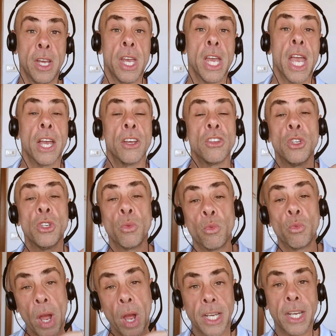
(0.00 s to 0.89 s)
As you
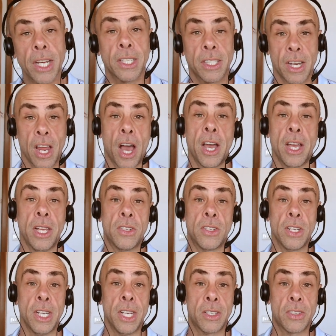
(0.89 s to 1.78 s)
recognize
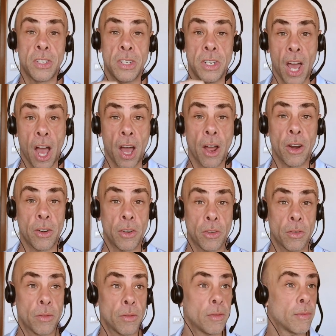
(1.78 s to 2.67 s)
it's not
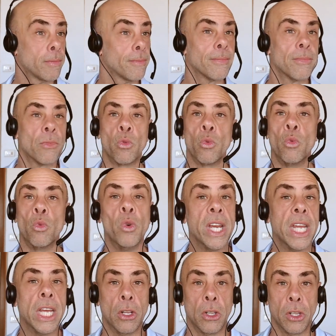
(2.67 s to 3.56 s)

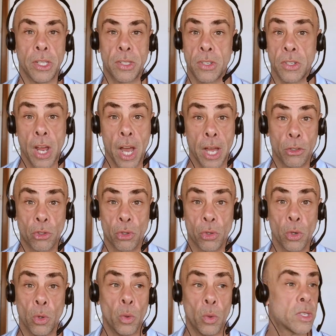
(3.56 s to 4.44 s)
real, it's not
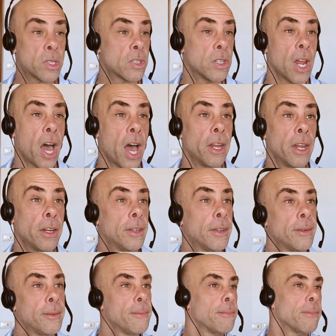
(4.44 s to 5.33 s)
true, it's not
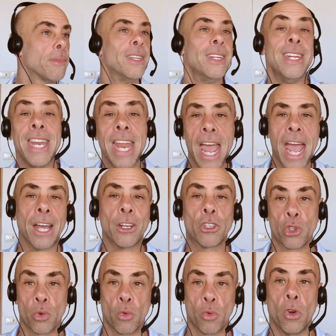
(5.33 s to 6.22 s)

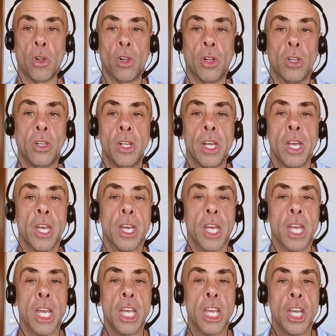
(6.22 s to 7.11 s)
natural,
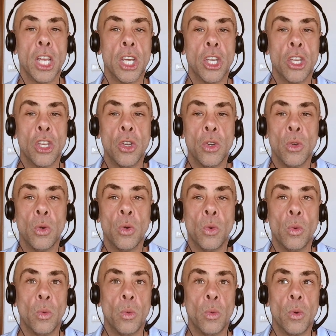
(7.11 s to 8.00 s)

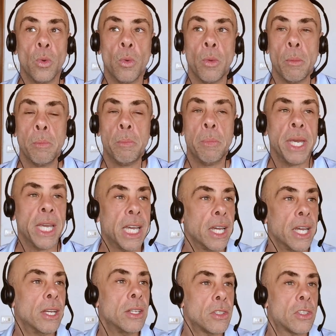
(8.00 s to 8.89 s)
you
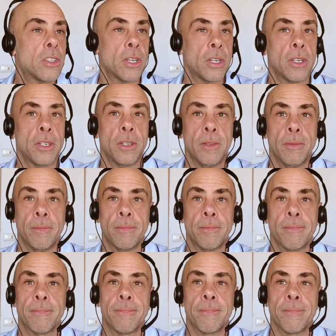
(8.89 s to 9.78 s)
begin to
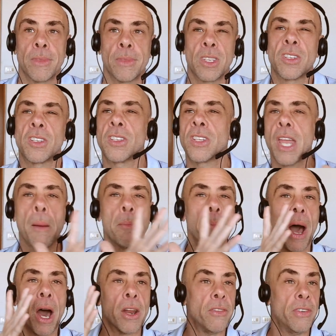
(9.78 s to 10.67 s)
step
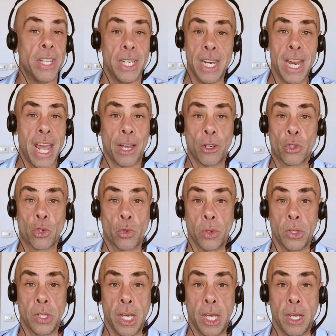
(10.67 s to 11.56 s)
out of it
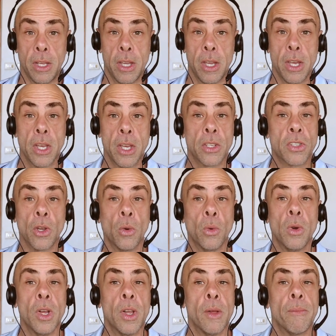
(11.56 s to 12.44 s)
naturally. So
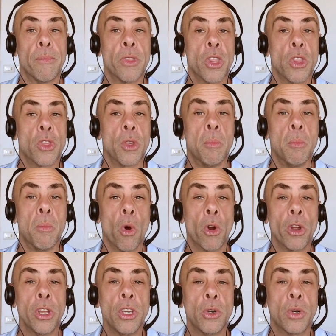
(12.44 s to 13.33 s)
the more
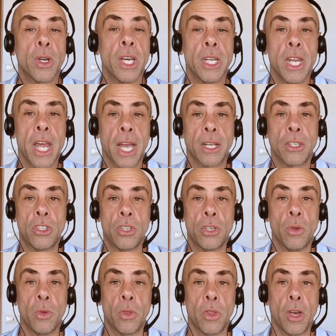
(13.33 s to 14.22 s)
you connect
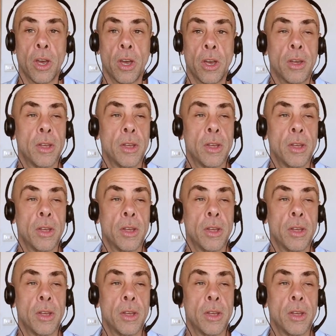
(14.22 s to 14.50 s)
to the